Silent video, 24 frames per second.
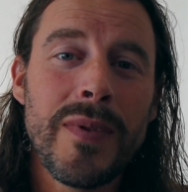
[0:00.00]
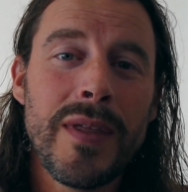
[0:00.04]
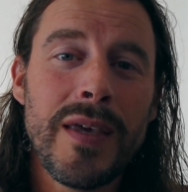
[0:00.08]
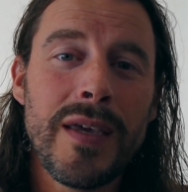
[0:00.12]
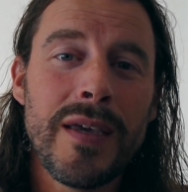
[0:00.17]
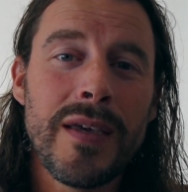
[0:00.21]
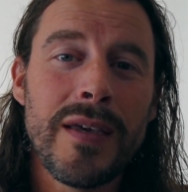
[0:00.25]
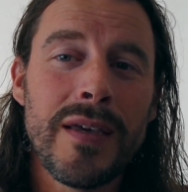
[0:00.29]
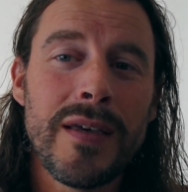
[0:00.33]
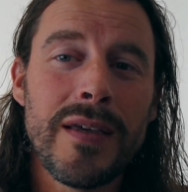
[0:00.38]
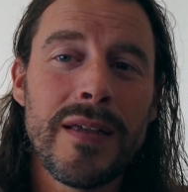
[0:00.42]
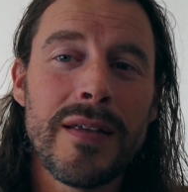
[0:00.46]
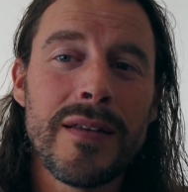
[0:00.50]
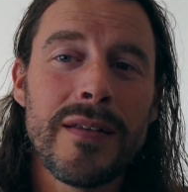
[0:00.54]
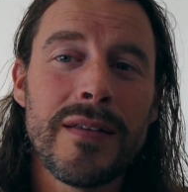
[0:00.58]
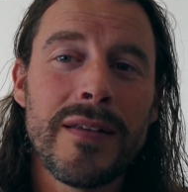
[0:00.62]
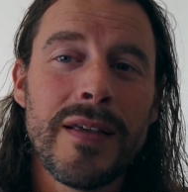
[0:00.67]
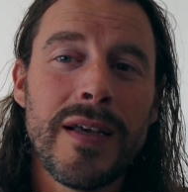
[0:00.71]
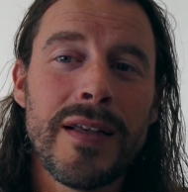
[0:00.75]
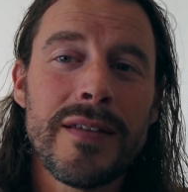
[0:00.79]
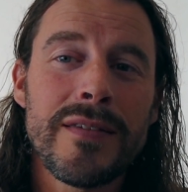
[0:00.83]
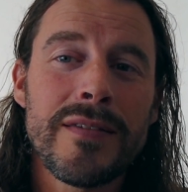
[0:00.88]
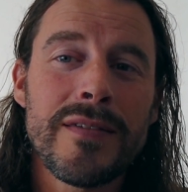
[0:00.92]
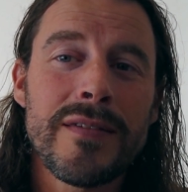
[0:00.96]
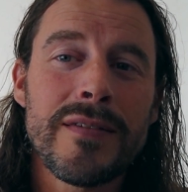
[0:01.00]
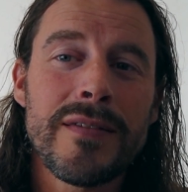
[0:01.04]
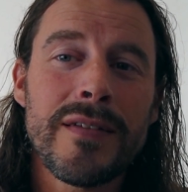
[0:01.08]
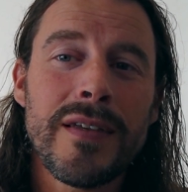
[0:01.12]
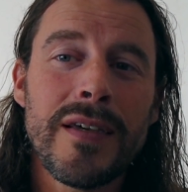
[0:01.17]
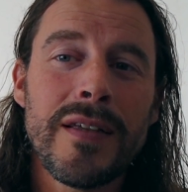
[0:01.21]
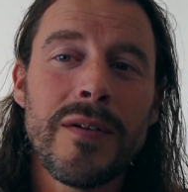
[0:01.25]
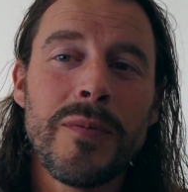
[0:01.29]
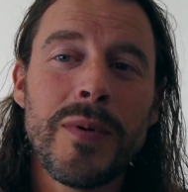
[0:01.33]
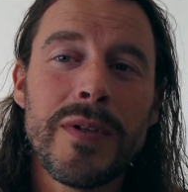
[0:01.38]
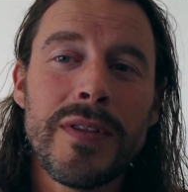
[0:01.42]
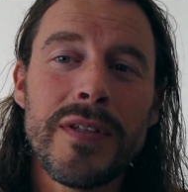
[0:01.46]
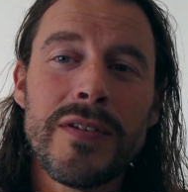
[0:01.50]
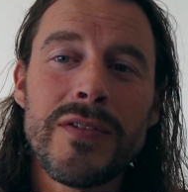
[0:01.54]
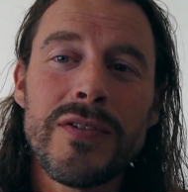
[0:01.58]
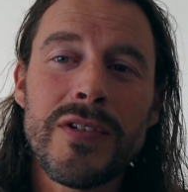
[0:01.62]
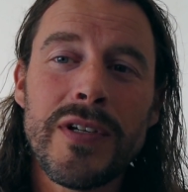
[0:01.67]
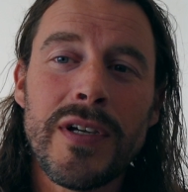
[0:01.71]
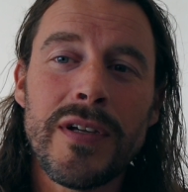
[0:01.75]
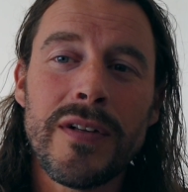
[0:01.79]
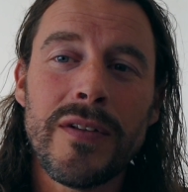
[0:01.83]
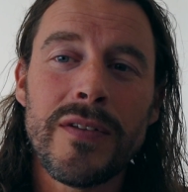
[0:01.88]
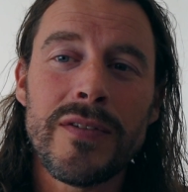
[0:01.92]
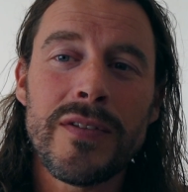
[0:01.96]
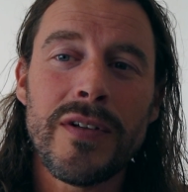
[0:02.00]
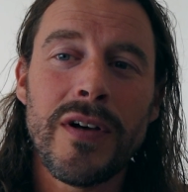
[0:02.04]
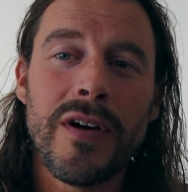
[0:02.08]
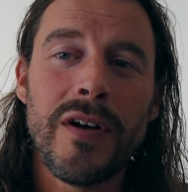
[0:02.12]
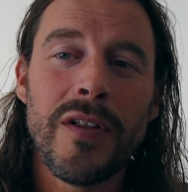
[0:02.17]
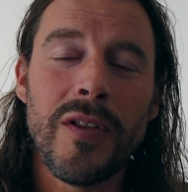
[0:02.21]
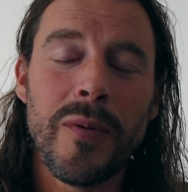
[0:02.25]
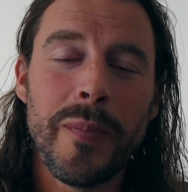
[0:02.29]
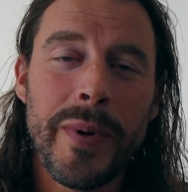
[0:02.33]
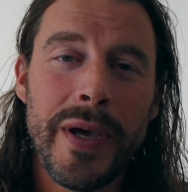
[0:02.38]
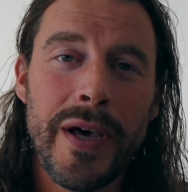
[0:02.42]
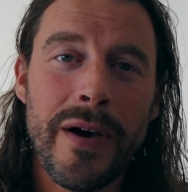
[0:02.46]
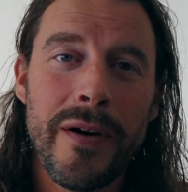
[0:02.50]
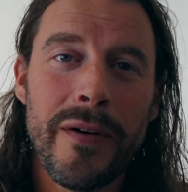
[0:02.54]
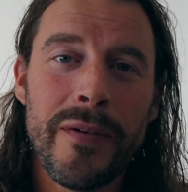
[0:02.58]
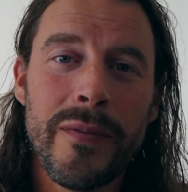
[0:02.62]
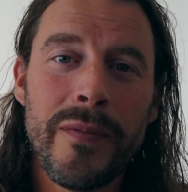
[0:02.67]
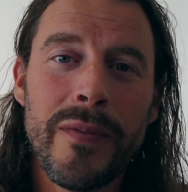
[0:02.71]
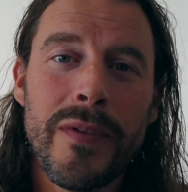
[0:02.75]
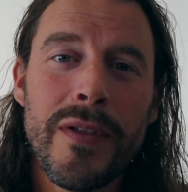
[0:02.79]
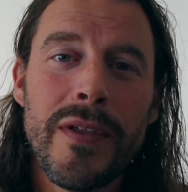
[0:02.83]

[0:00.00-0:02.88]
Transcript: And that's kind of what this channel is all about.